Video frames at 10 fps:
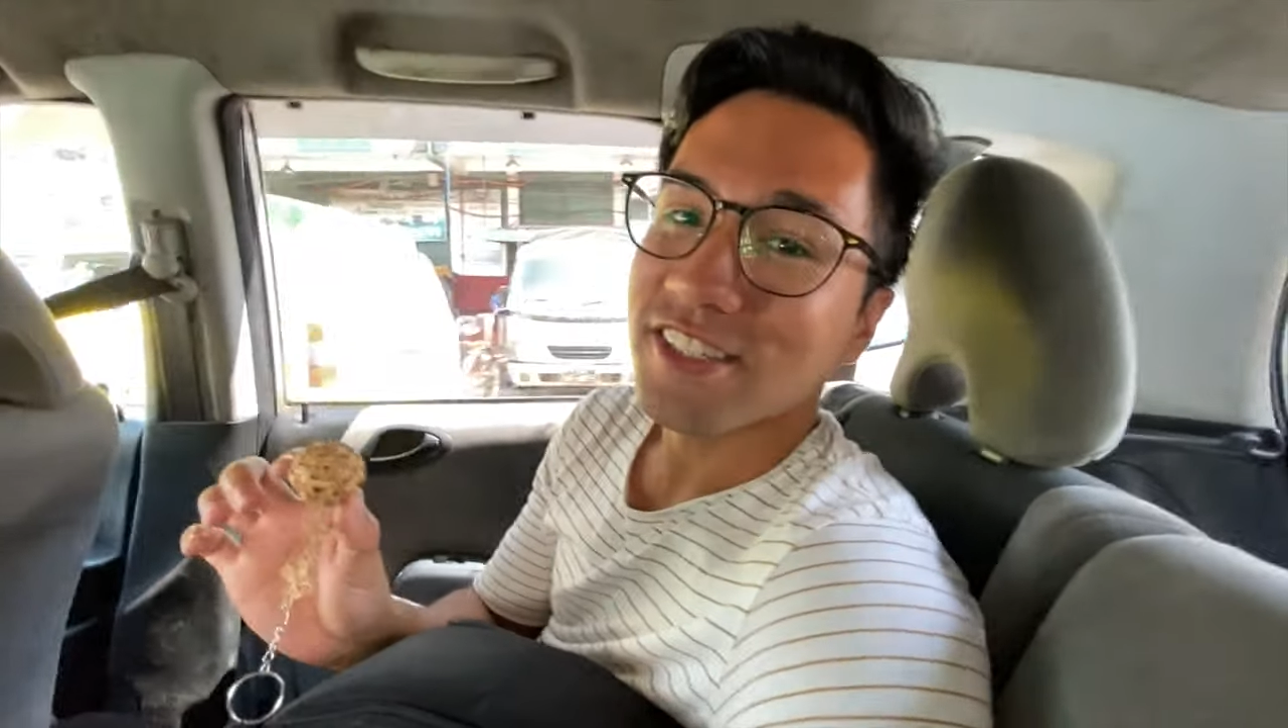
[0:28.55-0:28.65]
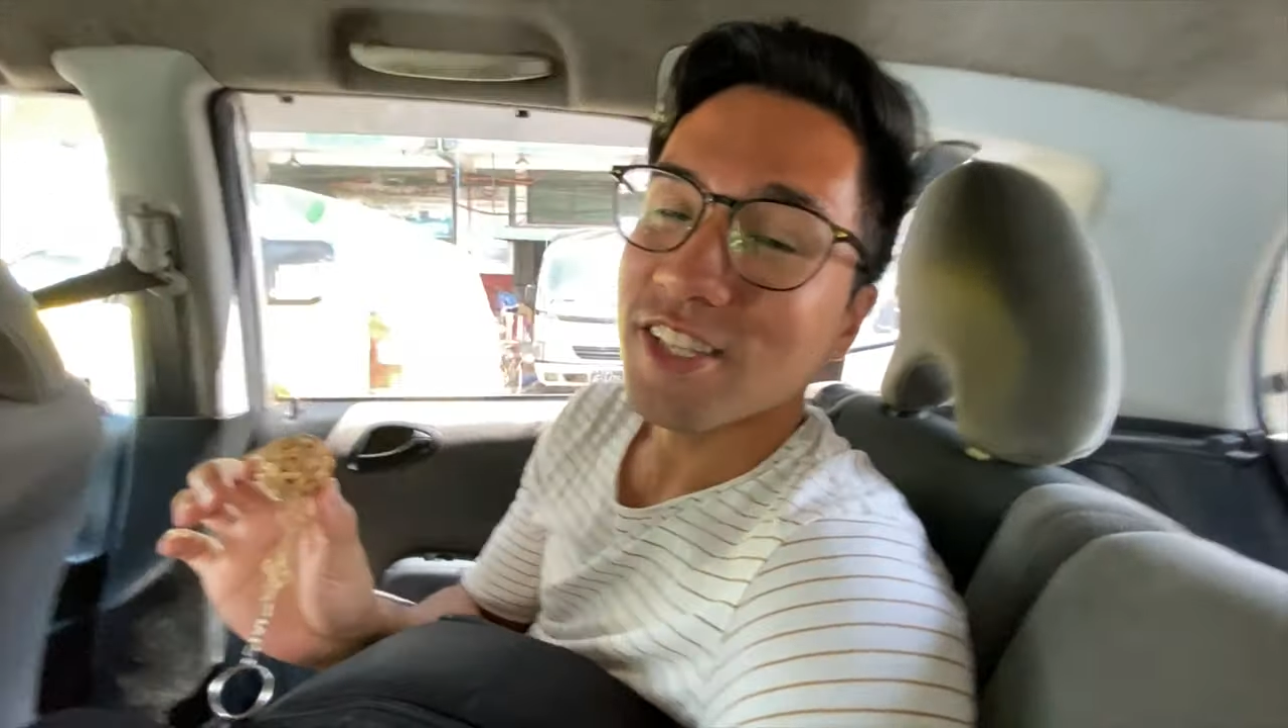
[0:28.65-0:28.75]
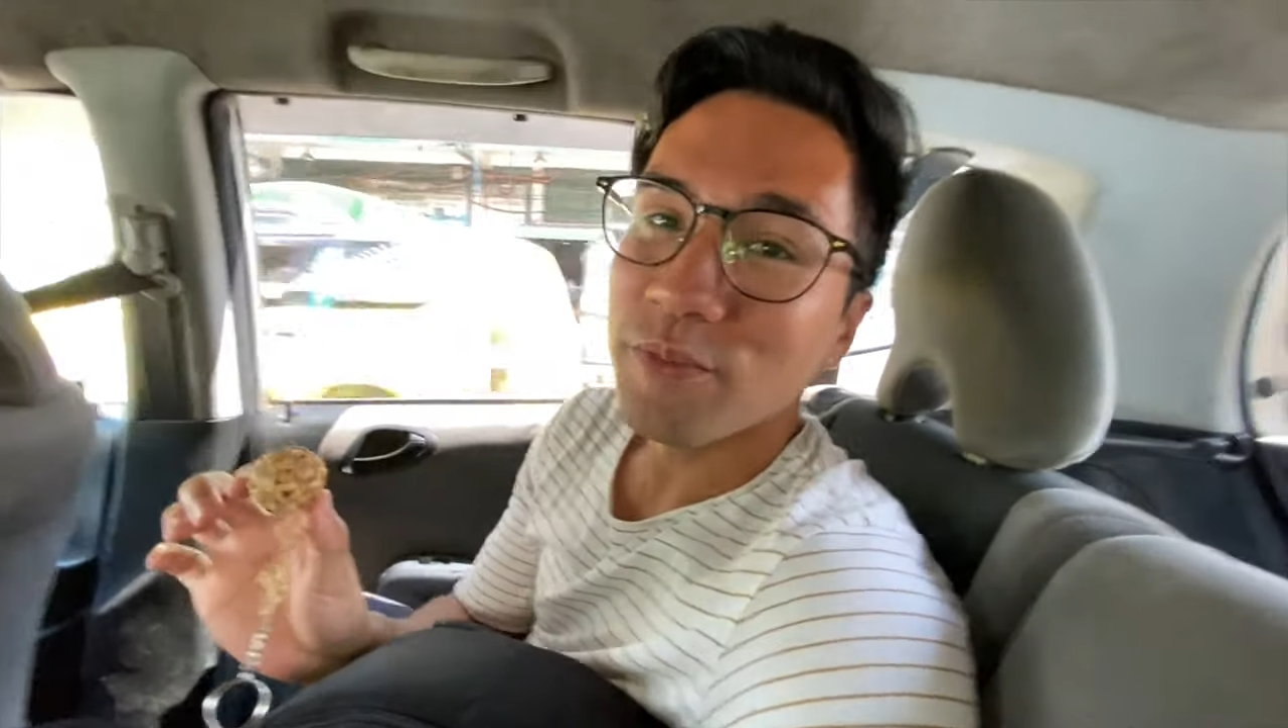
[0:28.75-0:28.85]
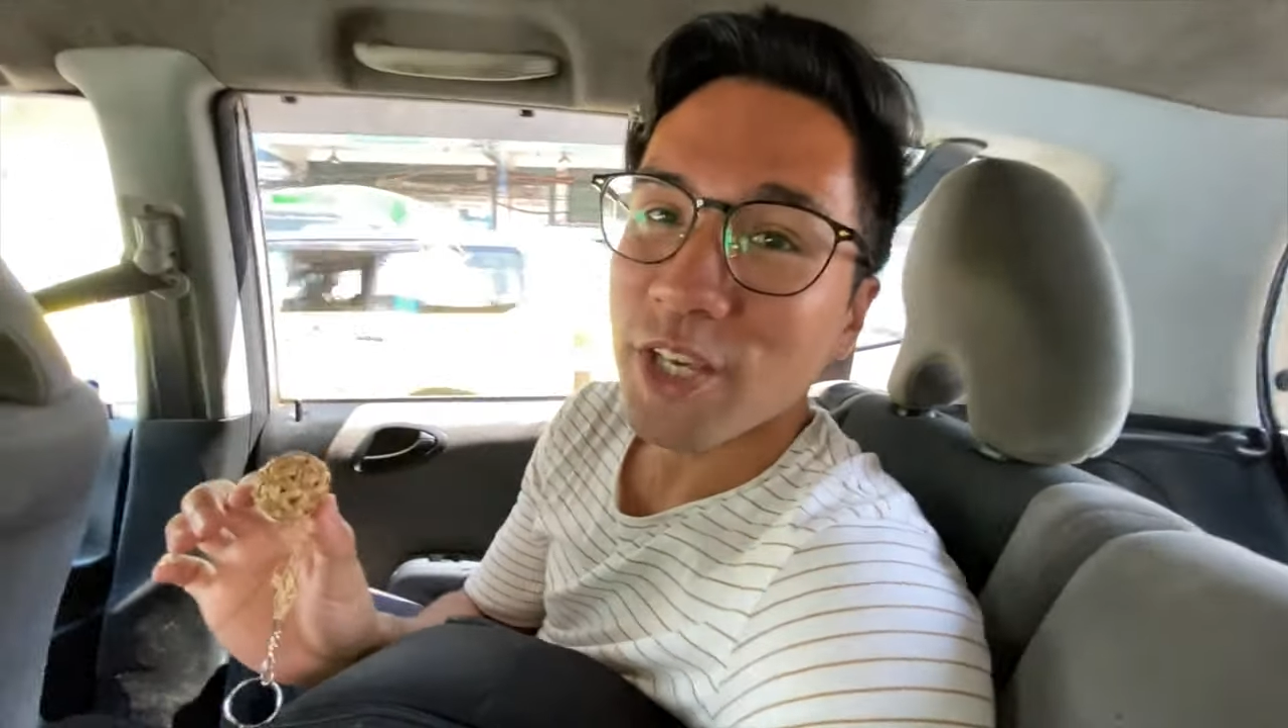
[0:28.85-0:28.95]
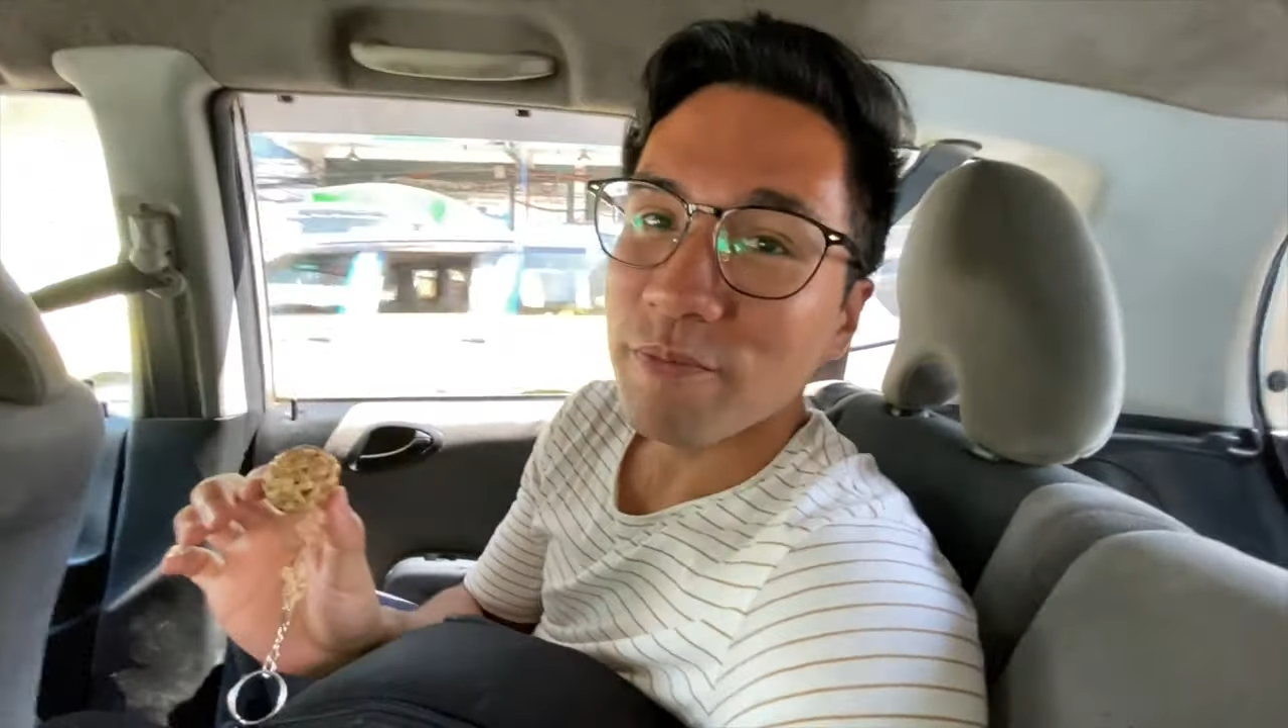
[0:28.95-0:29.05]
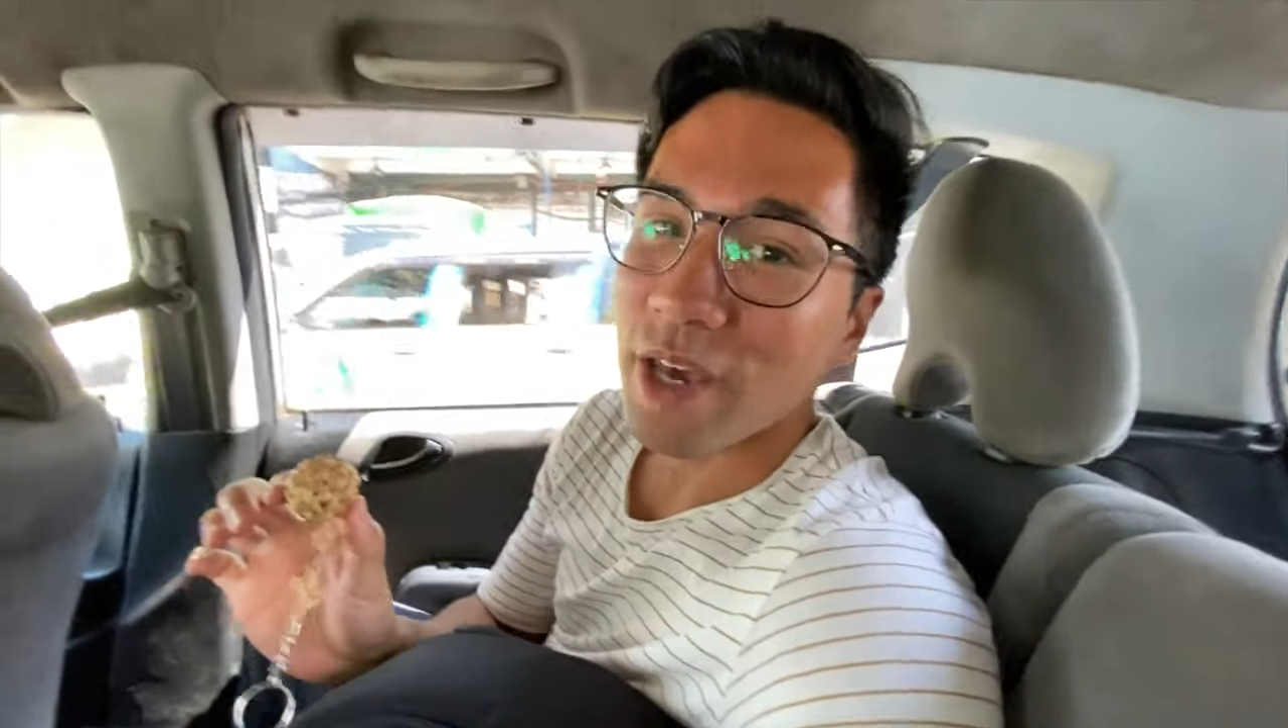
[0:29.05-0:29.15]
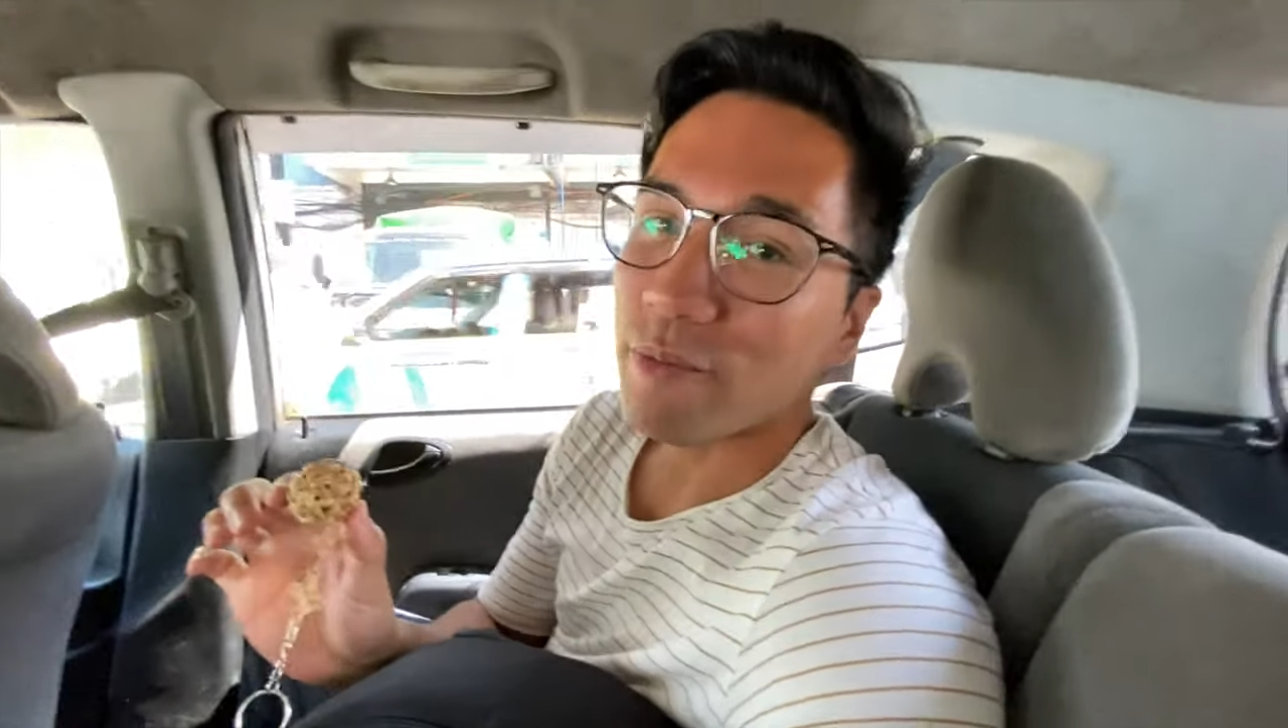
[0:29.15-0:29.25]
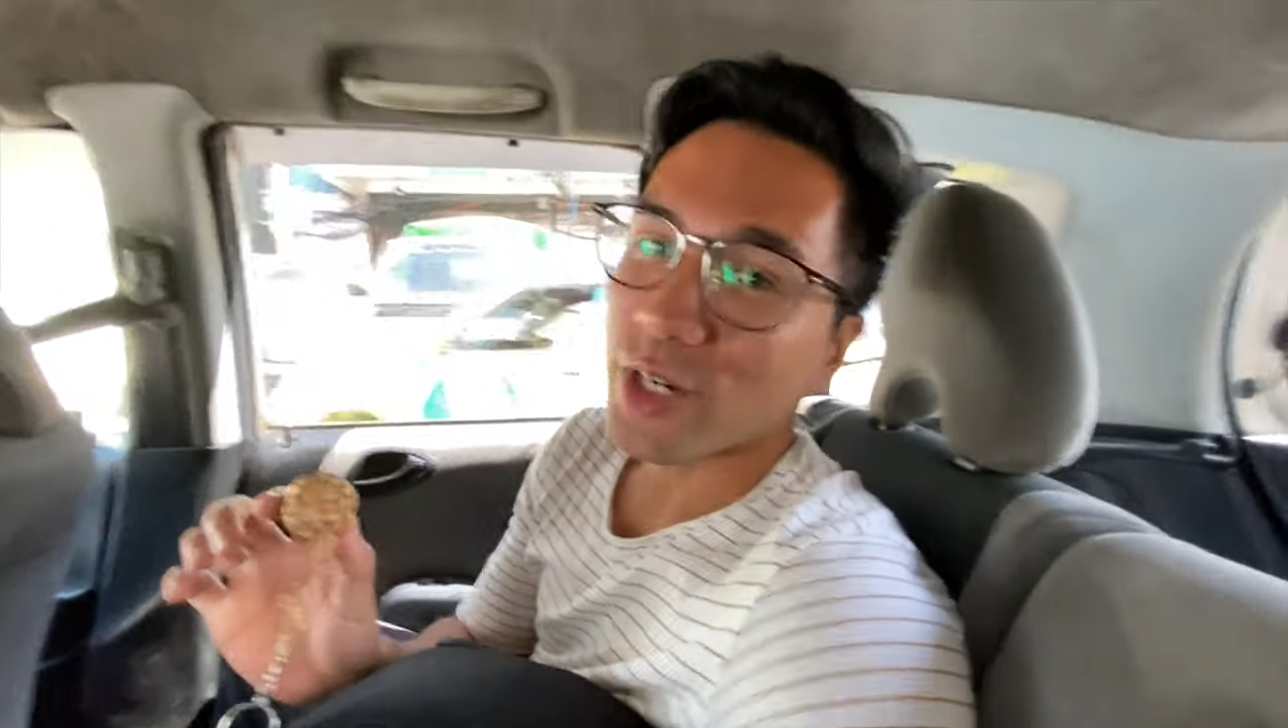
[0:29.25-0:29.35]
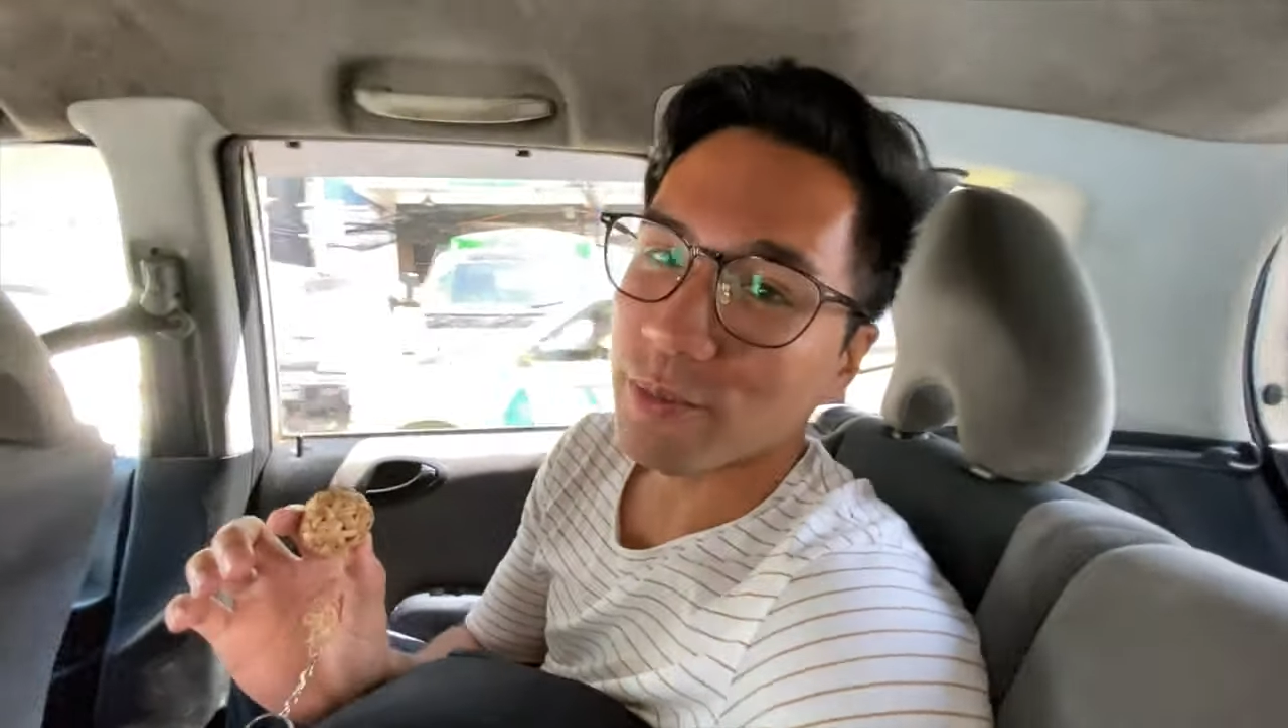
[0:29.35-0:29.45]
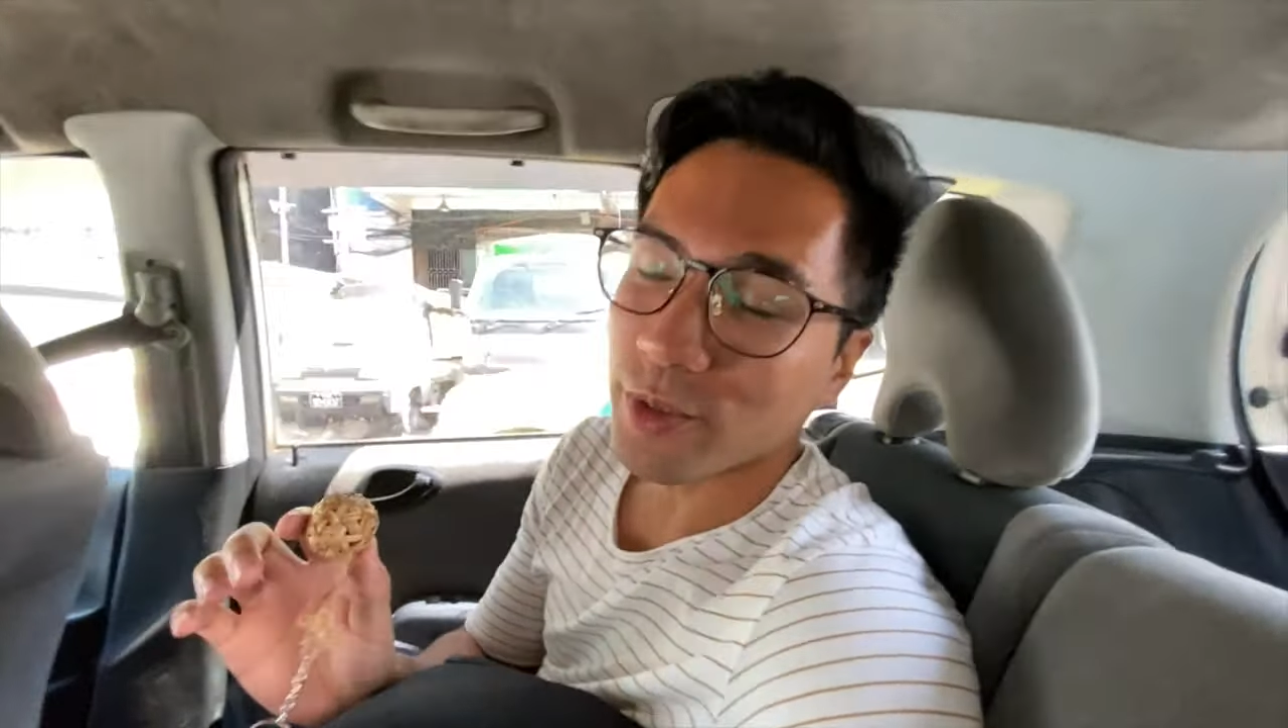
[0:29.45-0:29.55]
something
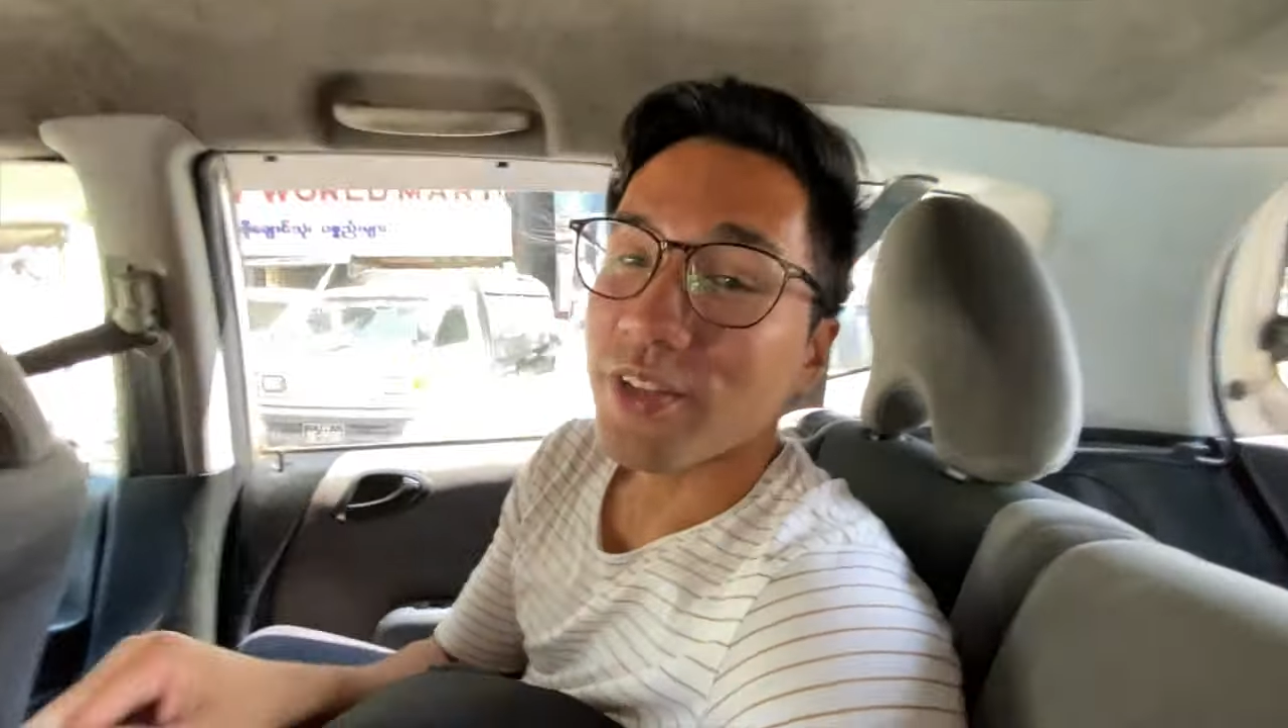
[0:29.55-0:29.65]
memorable.